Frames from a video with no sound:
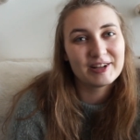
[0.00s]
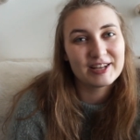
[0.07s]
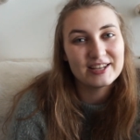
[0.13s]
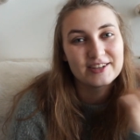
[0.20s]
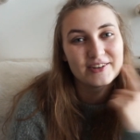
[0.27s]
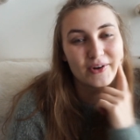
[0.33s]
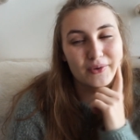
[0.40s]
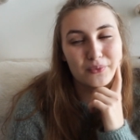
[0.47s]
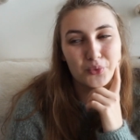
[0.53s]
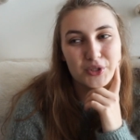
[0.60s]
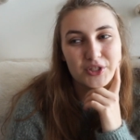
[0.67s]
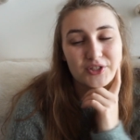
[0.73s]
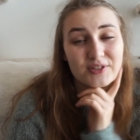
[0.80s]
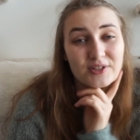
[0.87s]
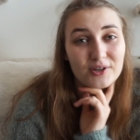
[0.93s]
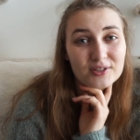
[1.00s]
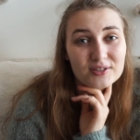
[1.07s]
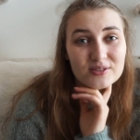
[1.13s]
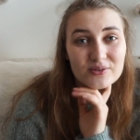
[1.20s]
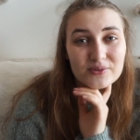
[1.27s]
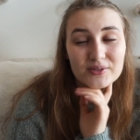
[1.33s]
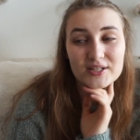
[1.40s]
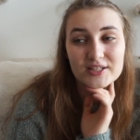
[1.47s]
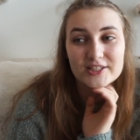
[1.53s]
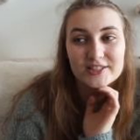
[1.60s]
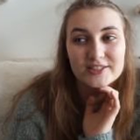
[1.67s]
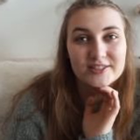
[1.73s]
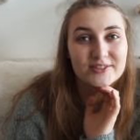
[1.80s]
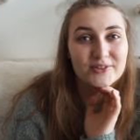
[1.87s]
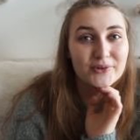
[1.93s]
here on which socks you
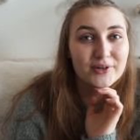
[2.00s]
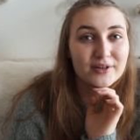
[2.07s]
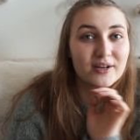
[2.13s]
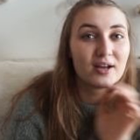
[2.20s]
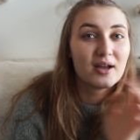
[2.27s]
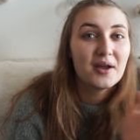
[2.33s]
knitted, or